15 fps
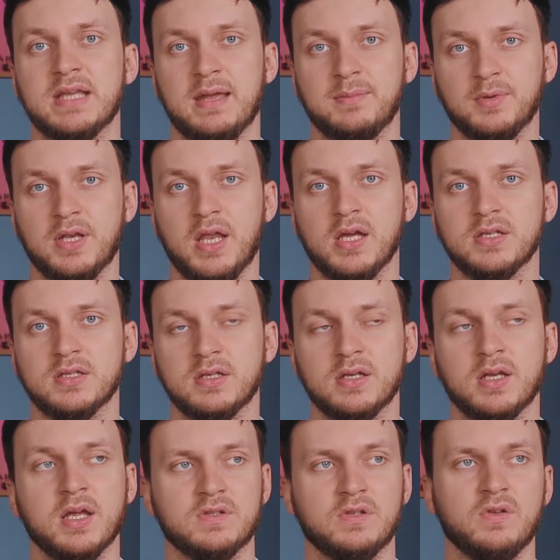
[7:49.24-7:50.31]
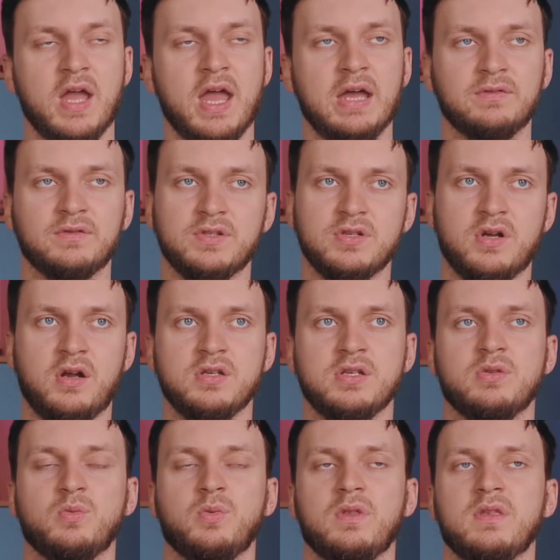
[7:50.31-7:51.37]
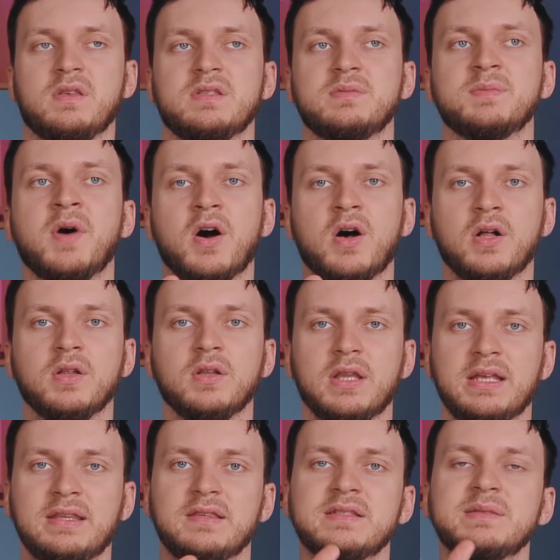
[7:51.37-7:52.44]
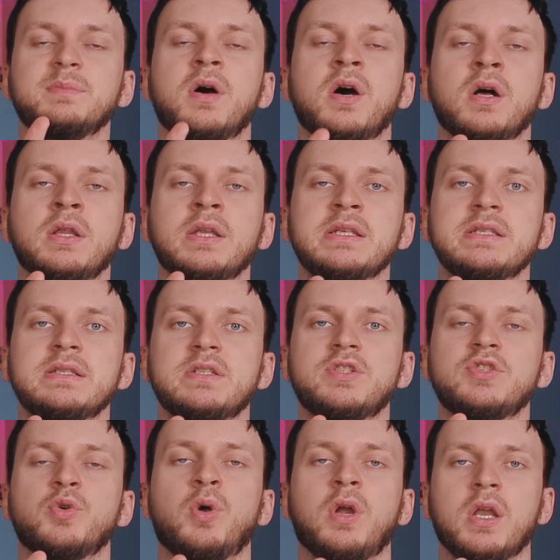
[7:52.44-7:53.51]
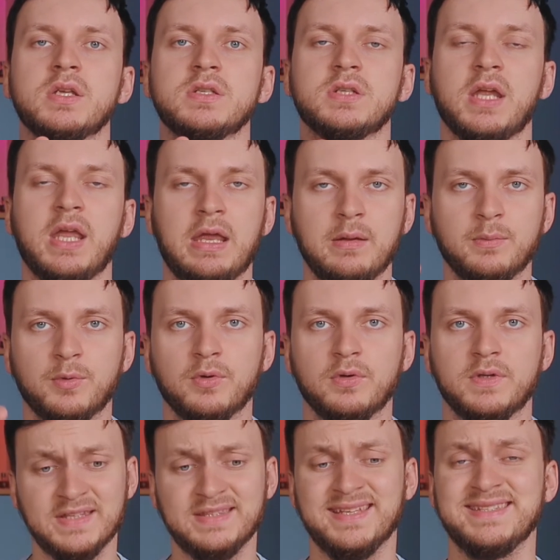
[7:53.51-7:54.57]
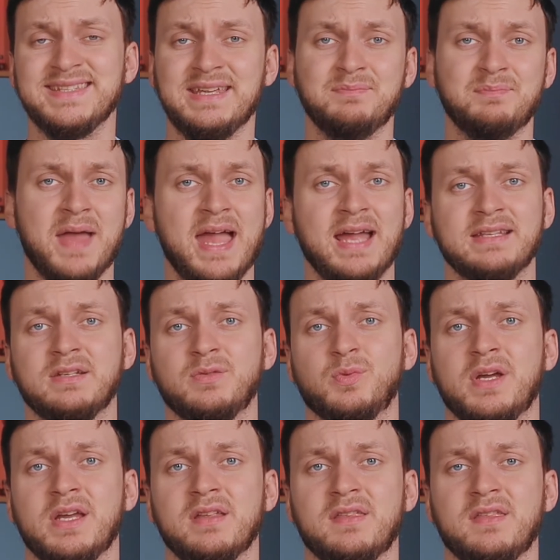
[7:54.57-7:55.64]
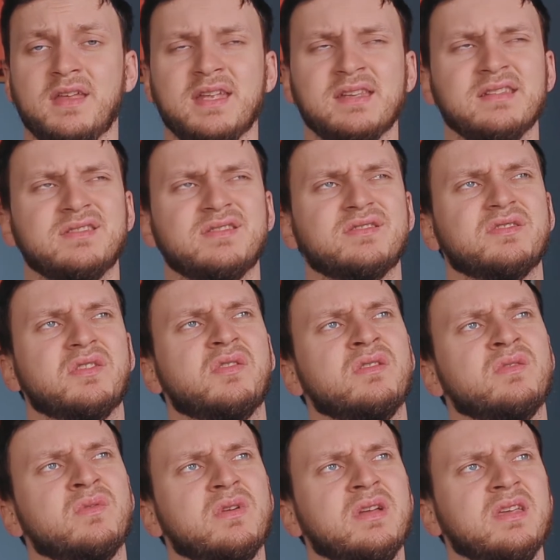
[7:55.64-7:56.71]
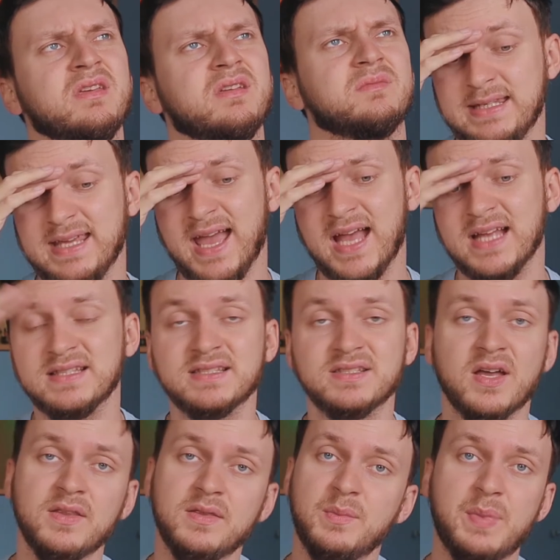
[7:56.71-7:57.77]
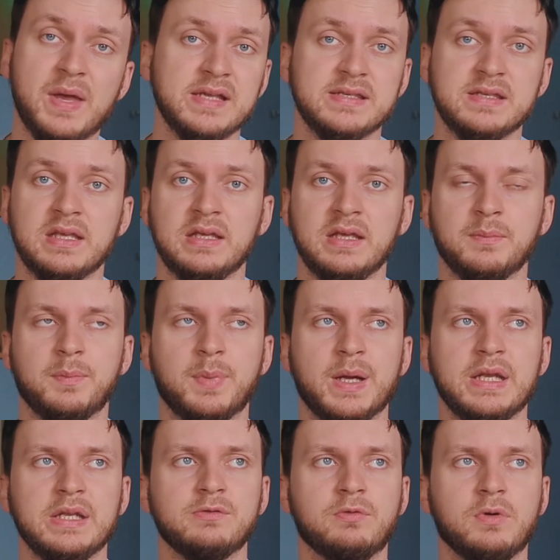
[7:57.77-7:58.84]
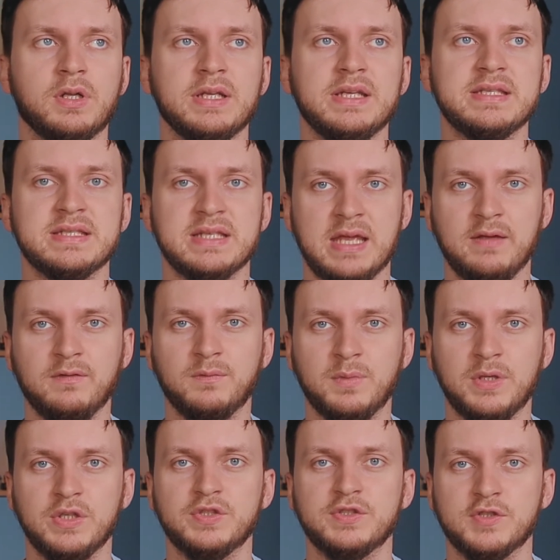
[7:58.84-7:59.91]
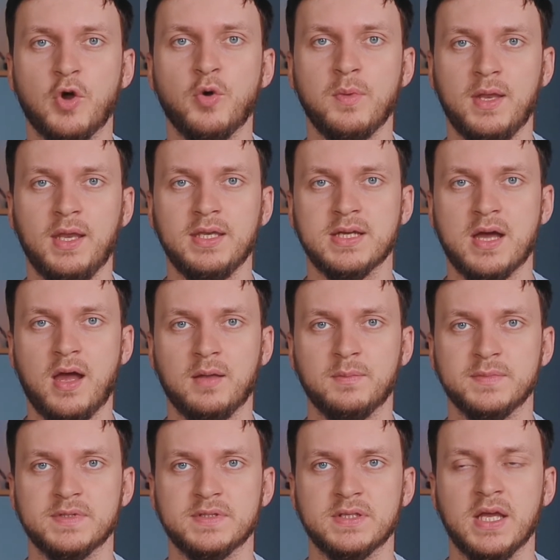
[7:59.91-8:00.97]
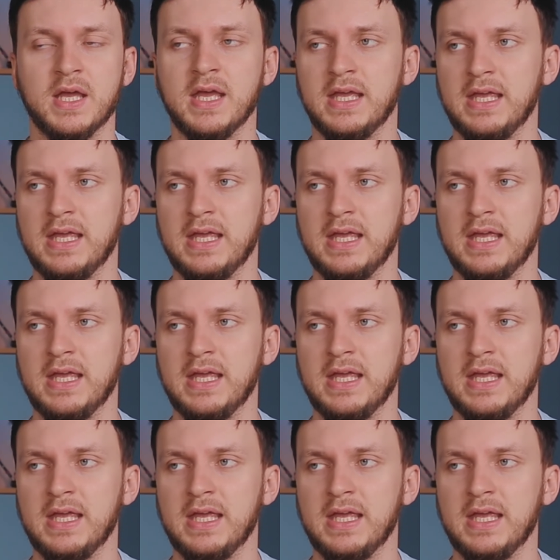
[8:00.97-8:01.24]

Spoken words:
type connection, so you have to charge it with the small, like the smallest, shortest cable that they packed it with, and it's so annoying. Yeah, it's not the best thing, but it really saved me so many times.